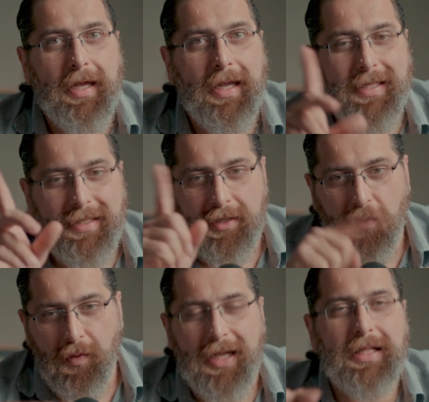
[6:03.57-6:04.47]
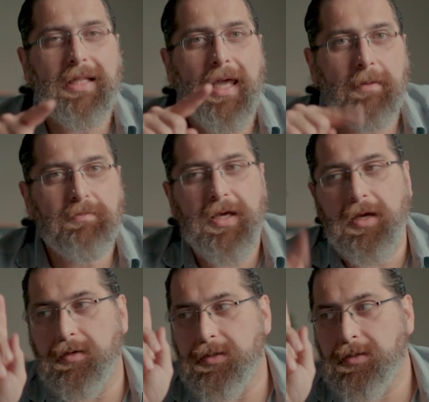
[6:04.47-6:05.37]
it directly
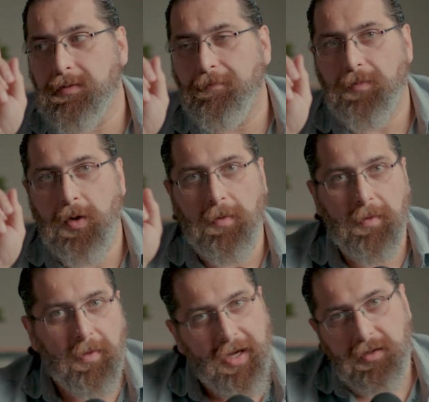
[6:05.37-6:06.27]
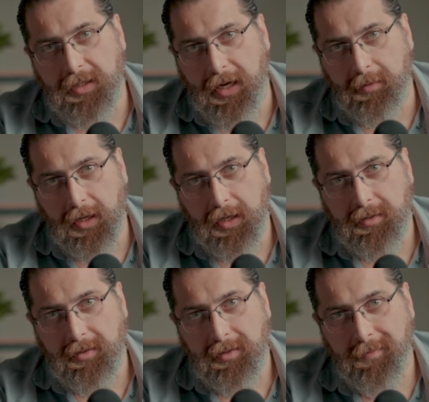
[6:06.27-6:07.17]
appears on their timeline.